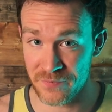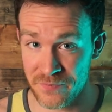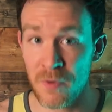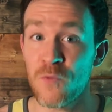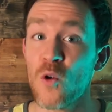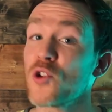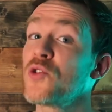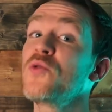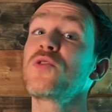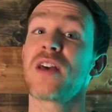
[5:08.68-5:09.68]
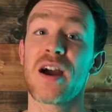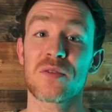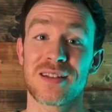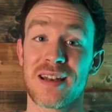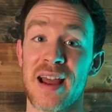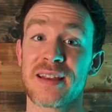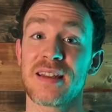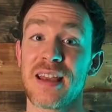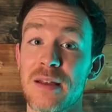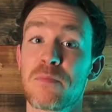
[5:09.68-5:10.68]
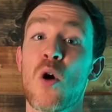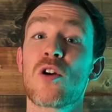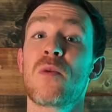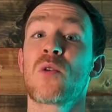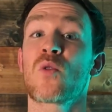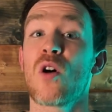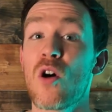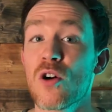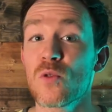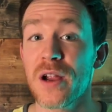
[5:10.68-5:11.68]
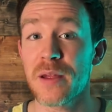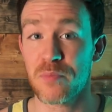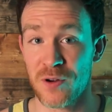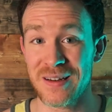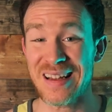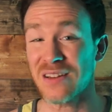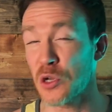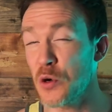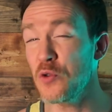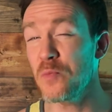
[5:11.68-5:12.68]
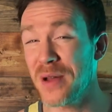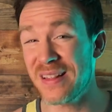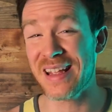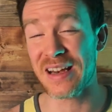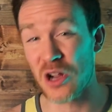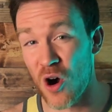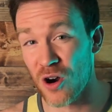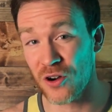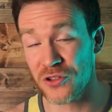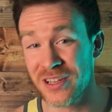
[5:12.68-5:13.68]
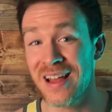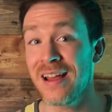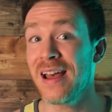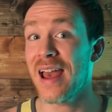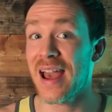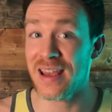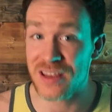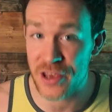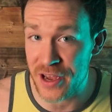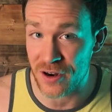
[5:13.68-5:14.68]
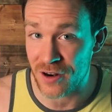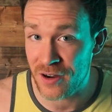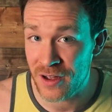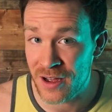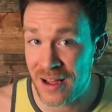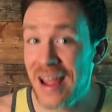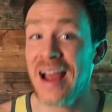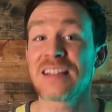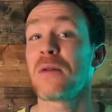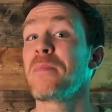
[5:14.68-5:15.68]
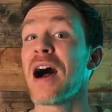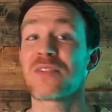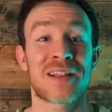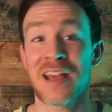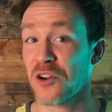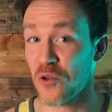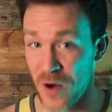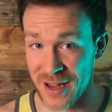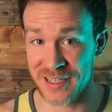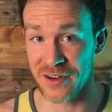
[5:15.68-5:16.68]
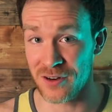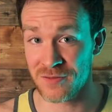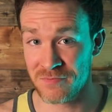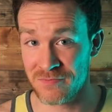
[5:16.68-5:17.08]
Before 2019, Pokemon were already printing 2 billion cards a year, and it's about to get crazier.